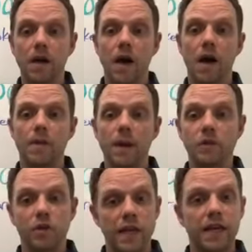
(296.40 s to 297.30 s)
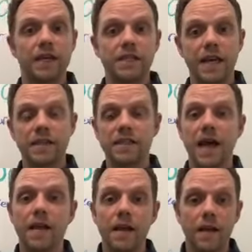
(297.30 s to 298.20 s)
I'm sure they can attest
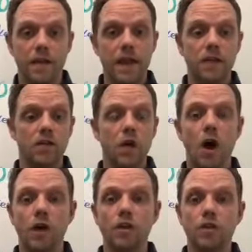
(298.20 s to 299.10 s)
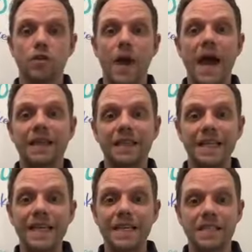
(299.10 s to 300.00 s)
that they can talk to at
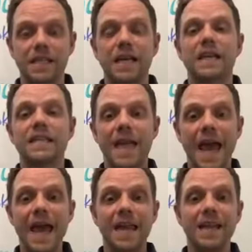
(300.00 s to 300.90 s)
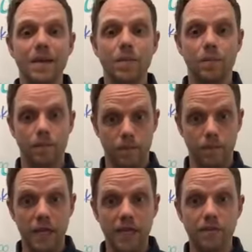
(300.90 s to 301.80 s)
least 10
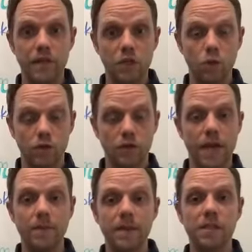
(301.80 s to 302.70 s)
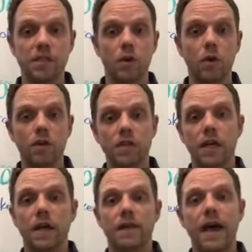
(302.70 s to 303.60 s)
individuals or 10 business owners
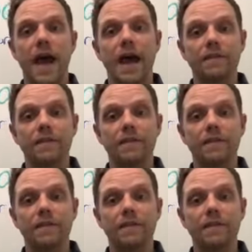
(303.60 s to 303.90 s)
that have